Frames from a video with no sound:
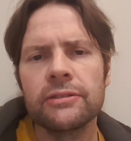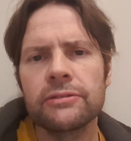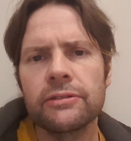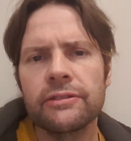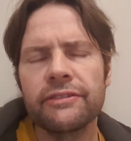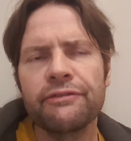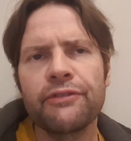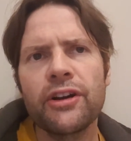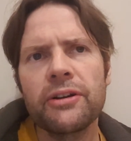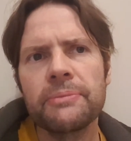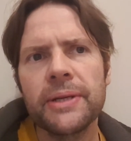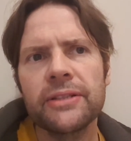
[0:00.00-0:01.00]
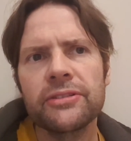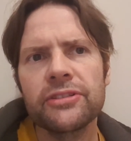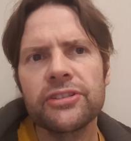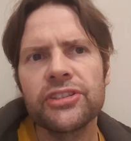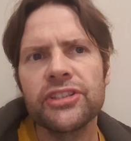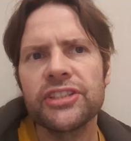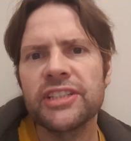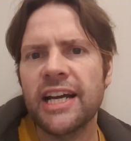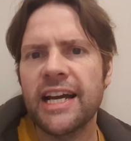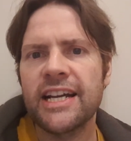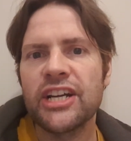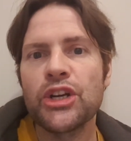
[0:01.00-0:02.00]
So an environmentalist is
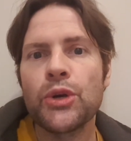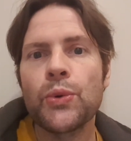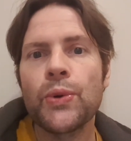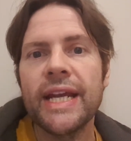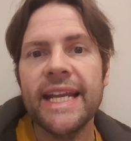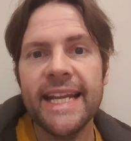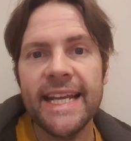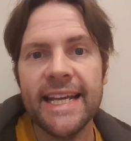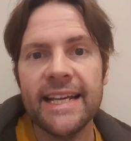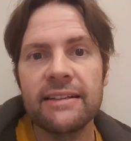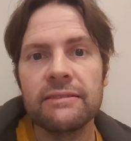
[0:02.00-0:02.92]
a greenie.